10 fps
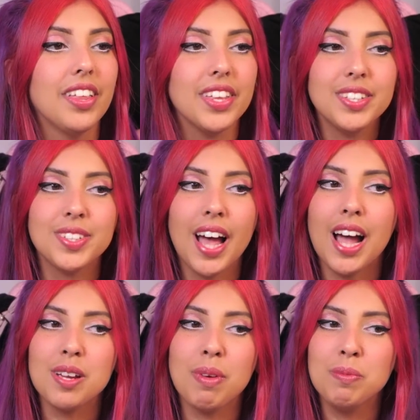This
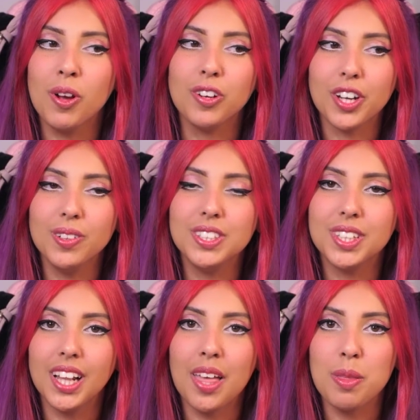time I'm not going
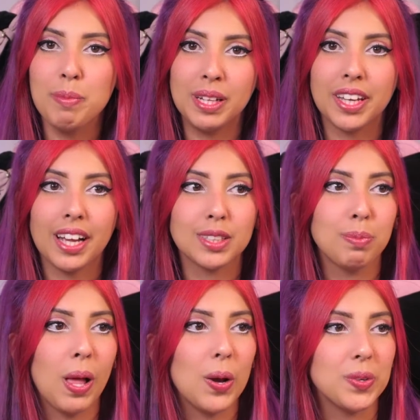to let the milk
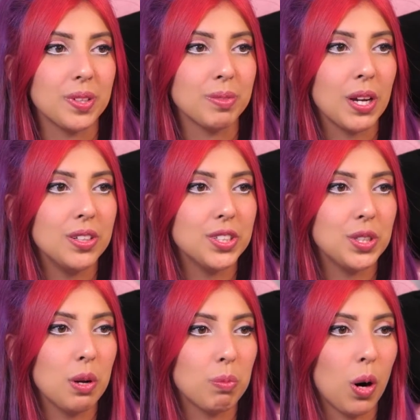explode. I'm going to
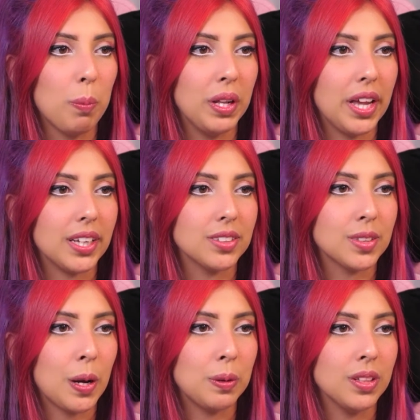do it properly.
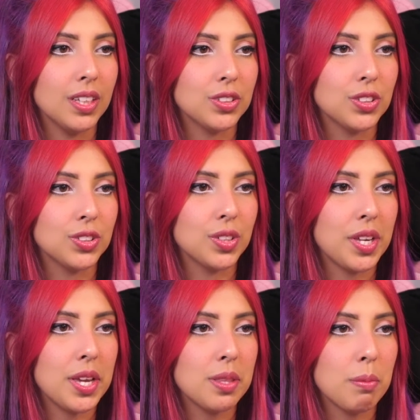So let's just
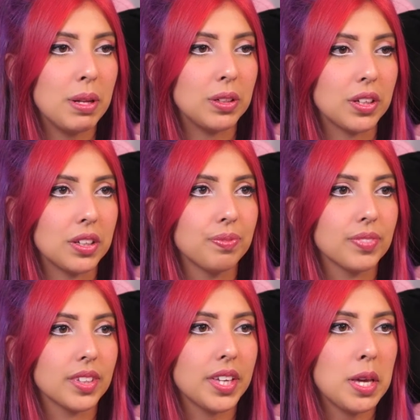heat the milk
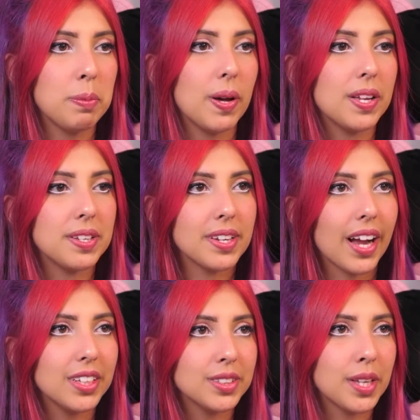and keep it at a
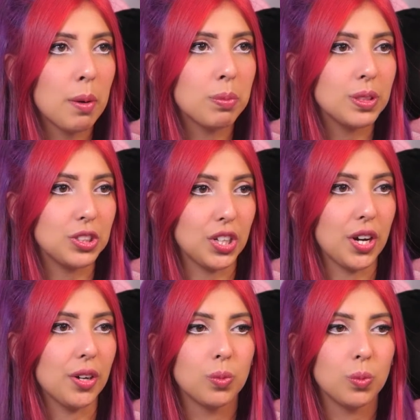nice
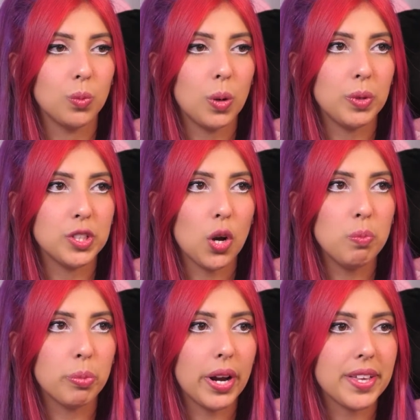temperature where we
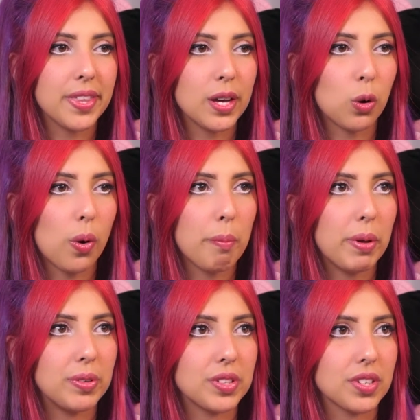don't break the
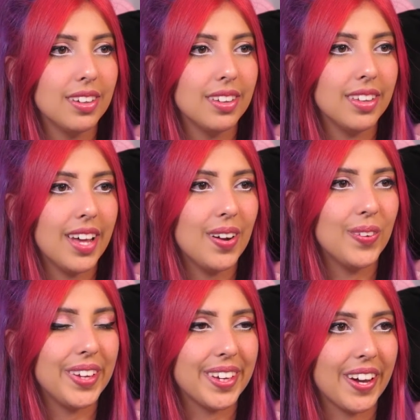equipment. There
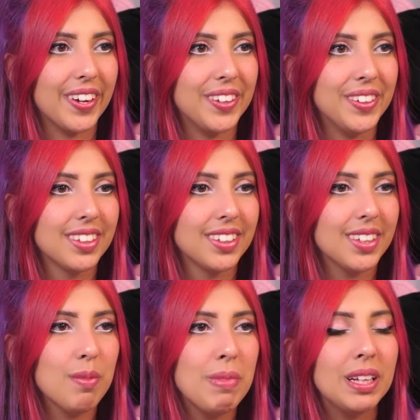we go.
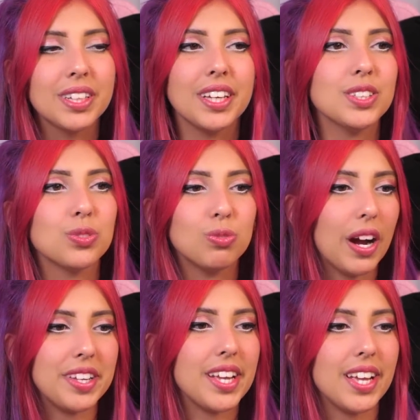The milk is
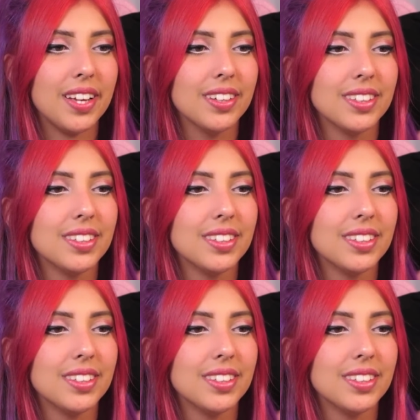ready.